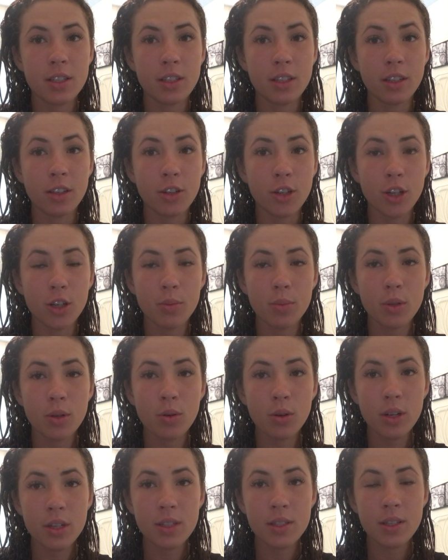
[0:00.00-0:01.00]
to groom the
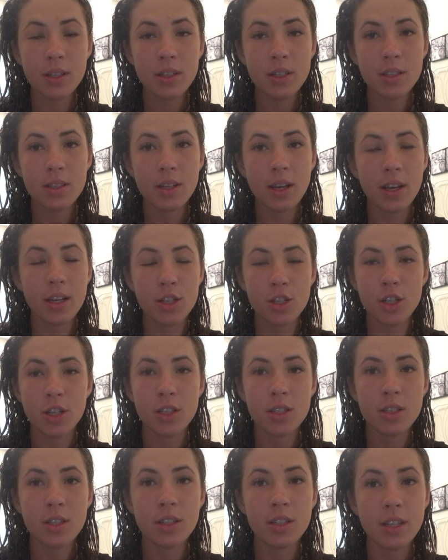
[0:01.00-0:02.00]
horses and
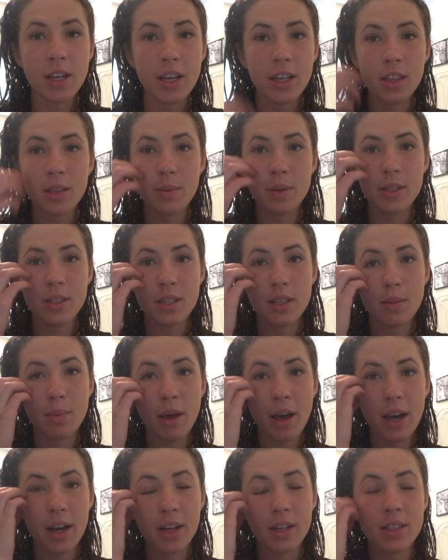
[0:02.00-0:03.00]
just to take them into the
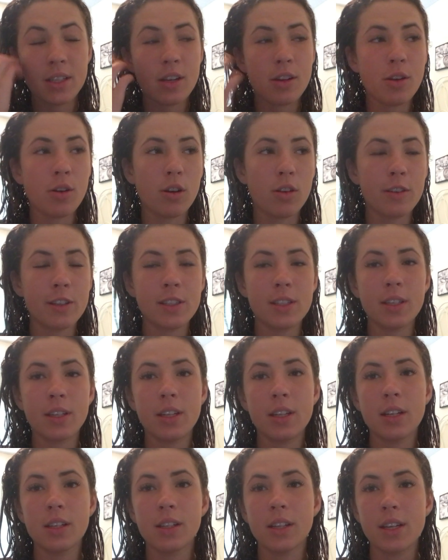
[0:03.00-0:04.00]
paddocks, and you obviously
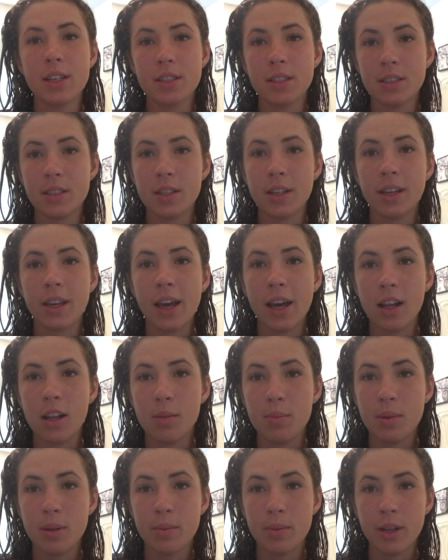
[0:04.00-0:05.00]
need a license to
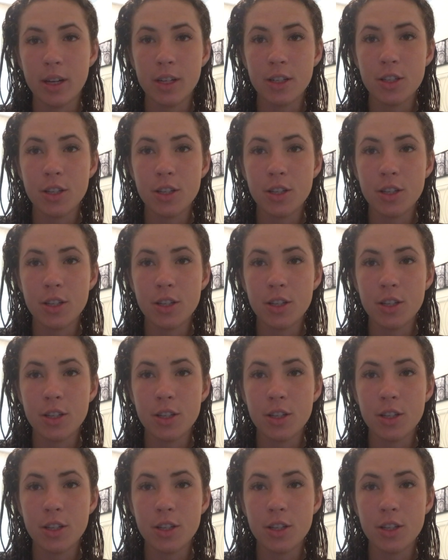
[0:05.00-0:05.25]
gallop them there